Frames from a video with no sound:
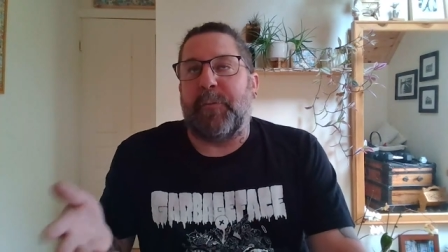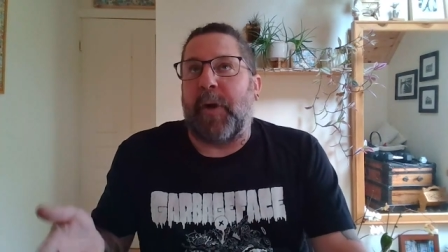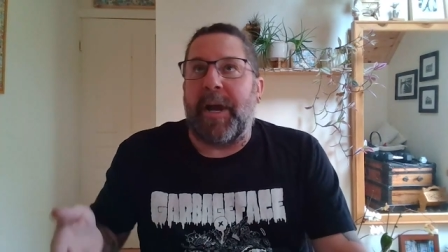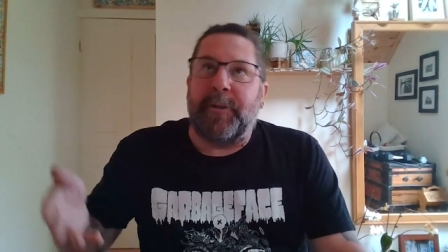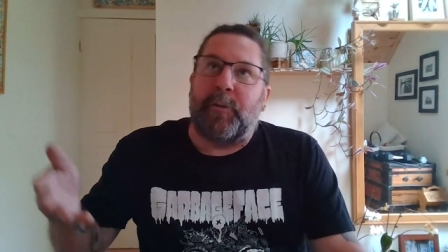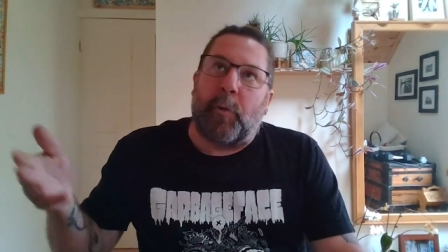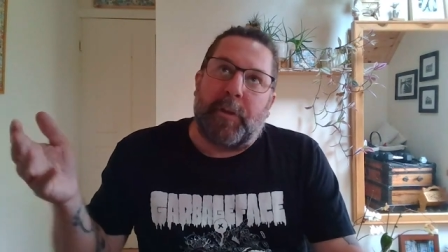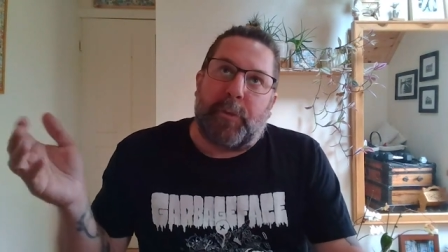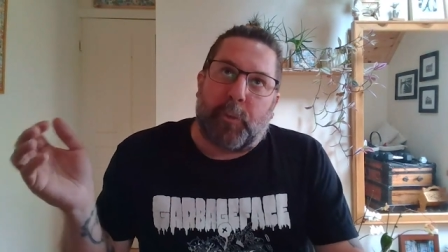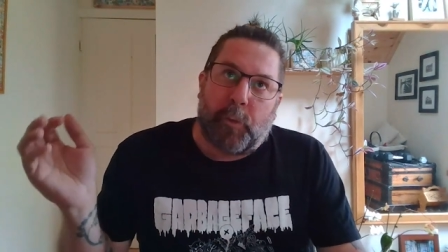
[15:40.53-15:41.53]
a vine
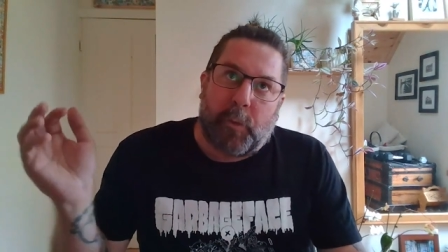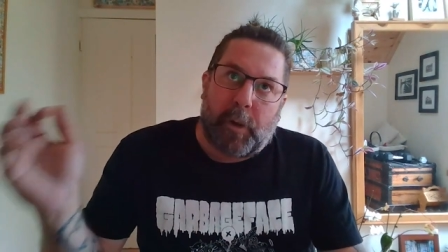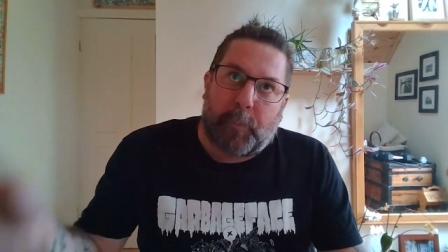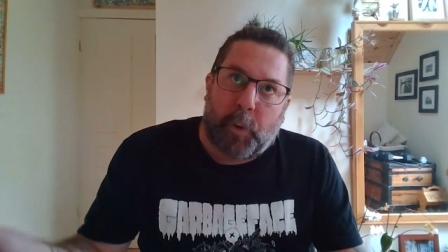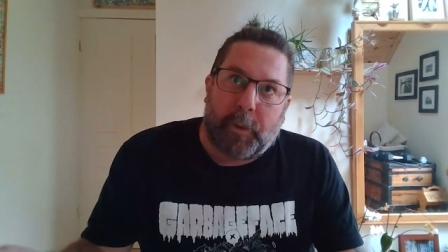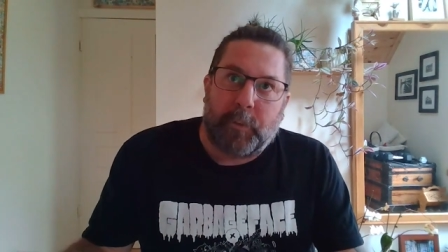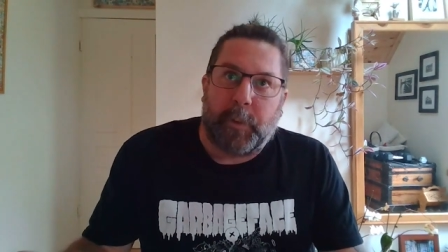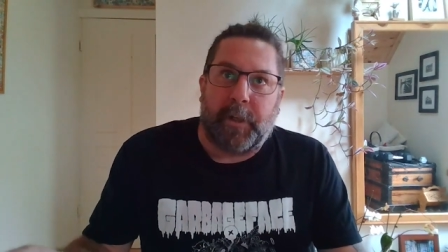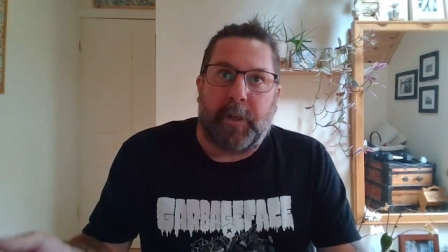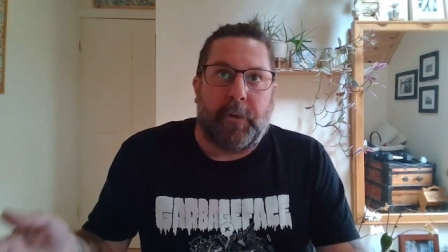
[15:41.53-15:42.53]
growing through a broken
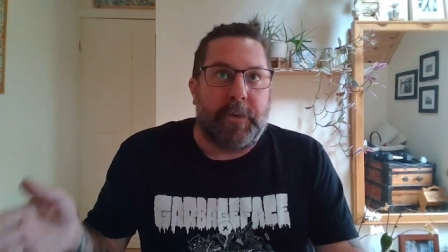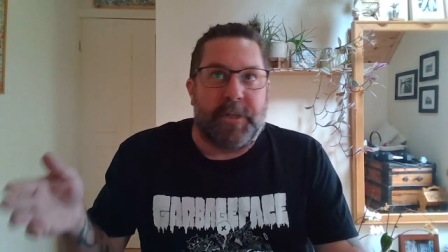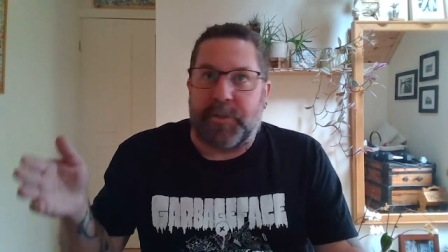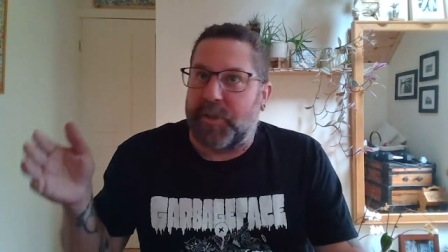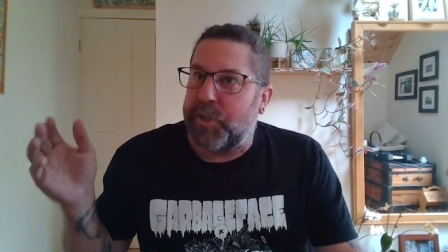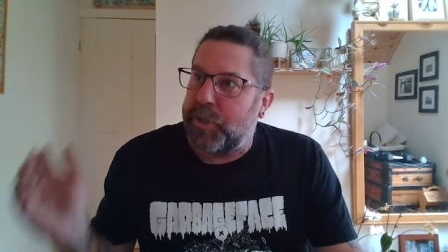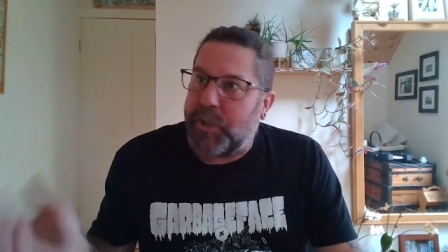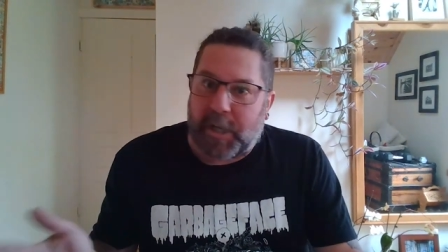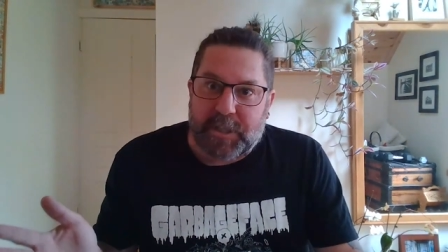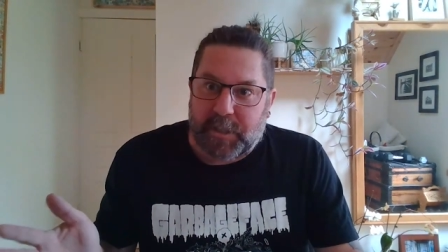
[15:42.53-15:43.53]
window is
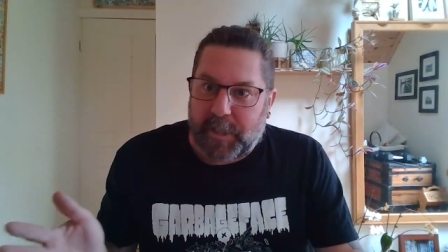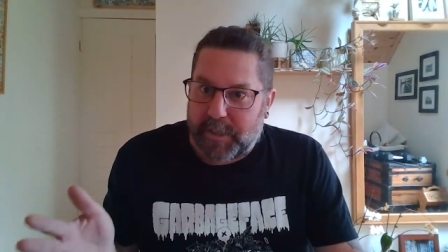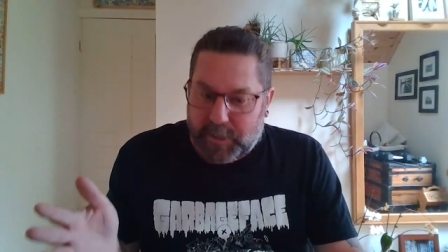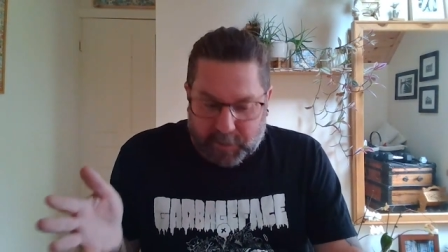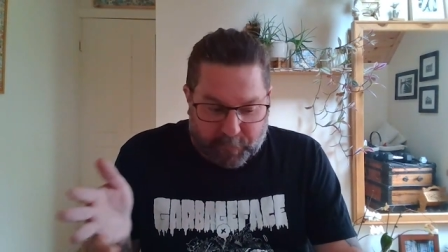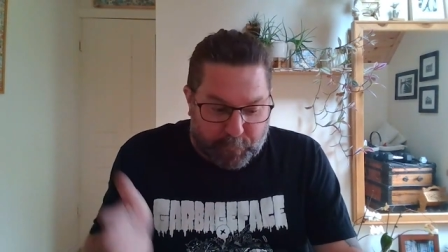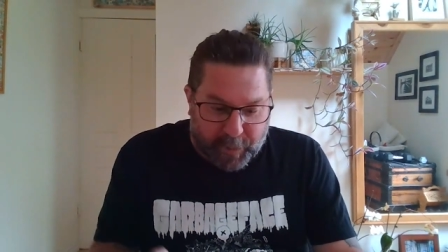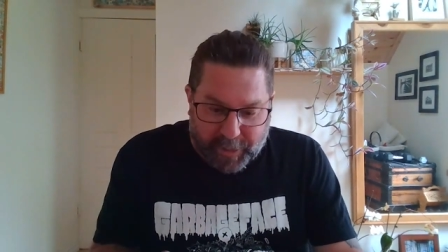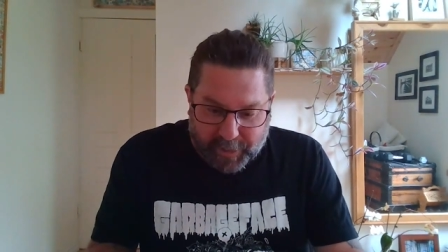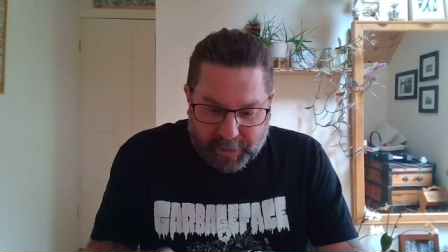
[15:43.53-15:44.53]
just as
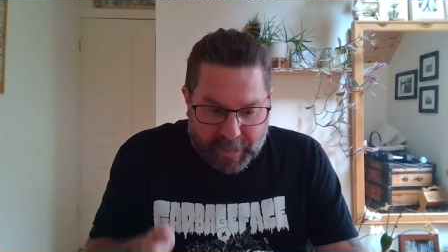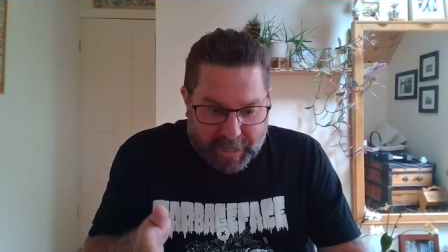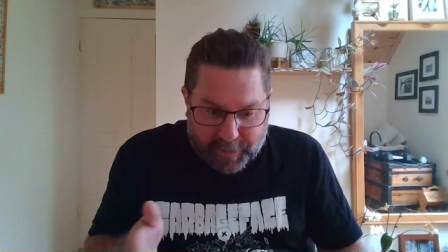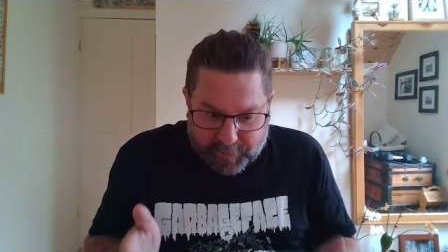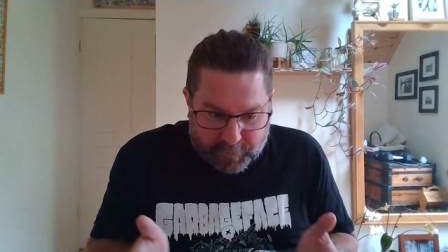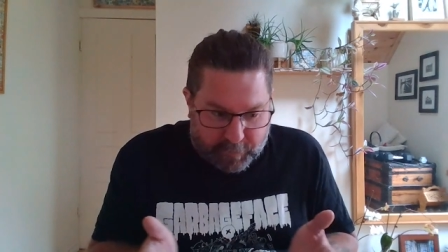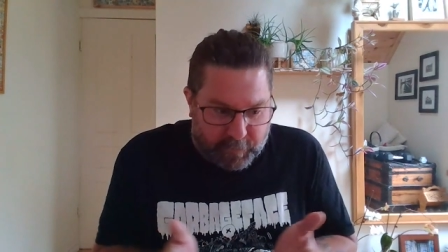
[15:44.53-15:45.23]
fitting and,